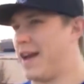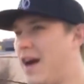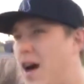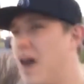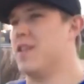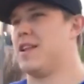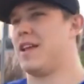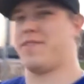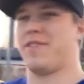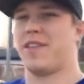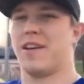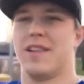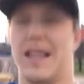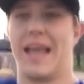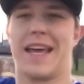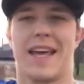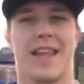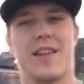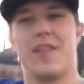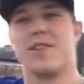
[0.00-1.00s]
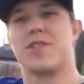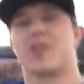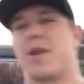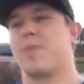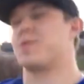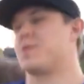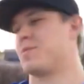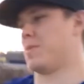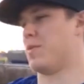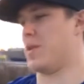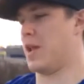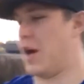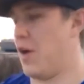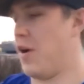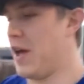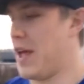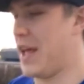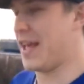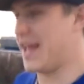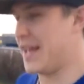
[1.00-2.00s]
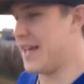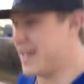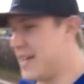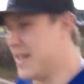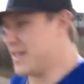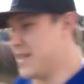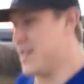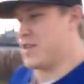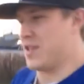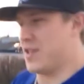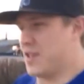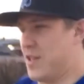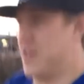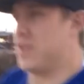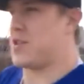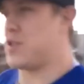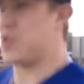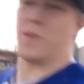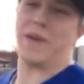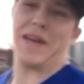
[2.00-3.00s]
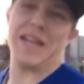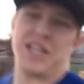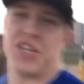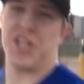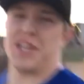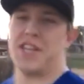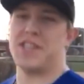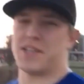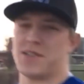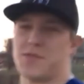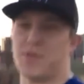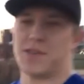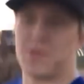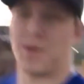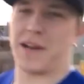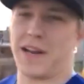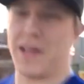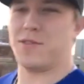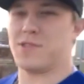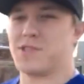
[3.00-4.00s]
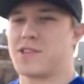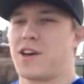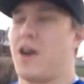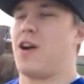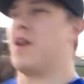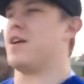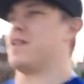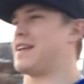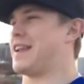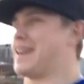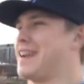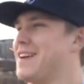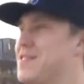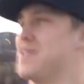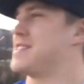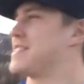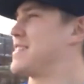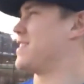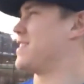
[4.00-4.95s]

I'll leave the link in the description below. Sweet Jesus was what it was called, and it was